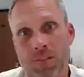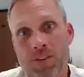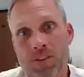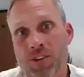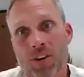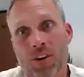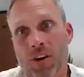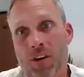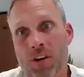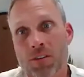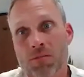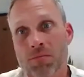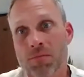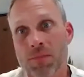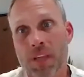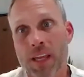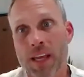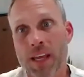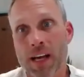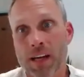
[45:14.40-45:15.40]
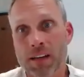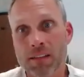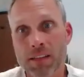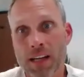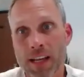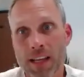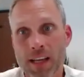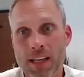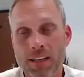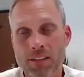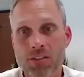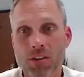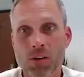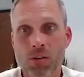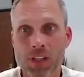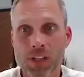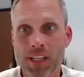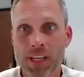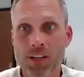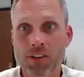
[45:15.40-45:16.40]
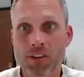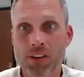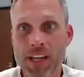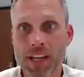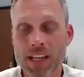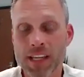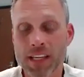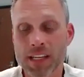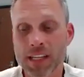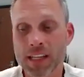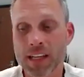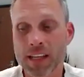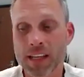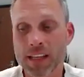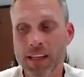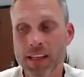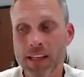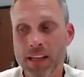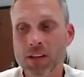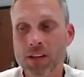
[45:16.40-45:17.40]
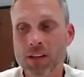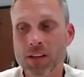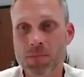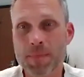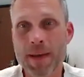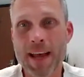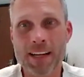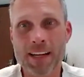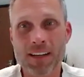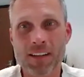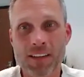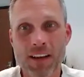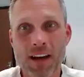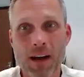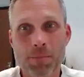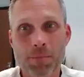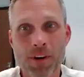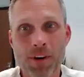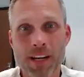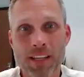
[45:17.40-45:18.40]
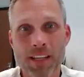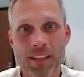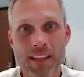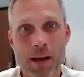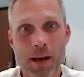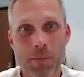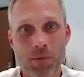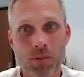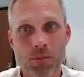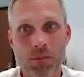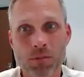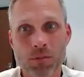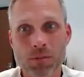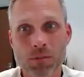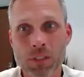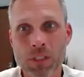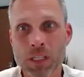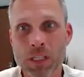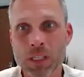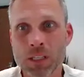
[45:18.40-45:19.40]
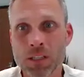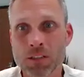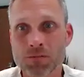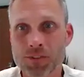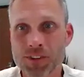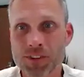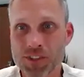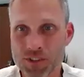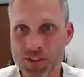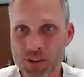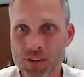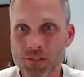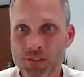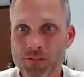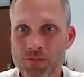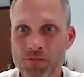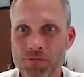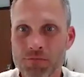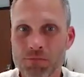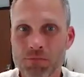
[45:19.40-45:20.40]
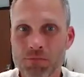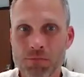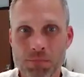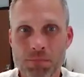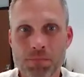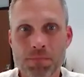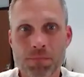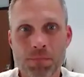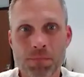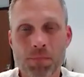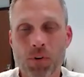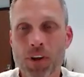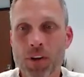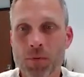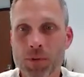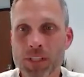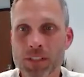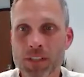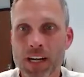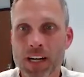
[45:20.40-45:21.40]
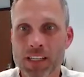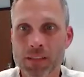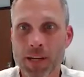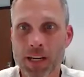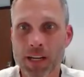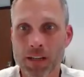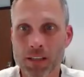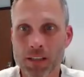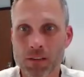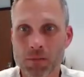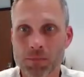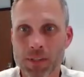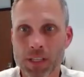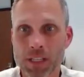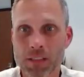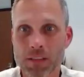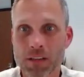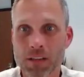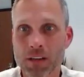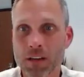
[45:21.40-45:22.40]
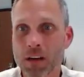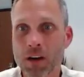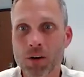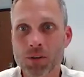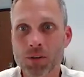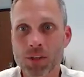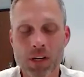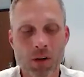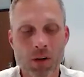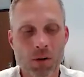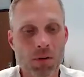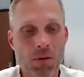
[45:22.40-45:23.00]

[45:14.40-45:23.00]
Oh, for sure. Yeah, I totally agree. And it goes back to the operating capital reserve point we talked about a little bit ago.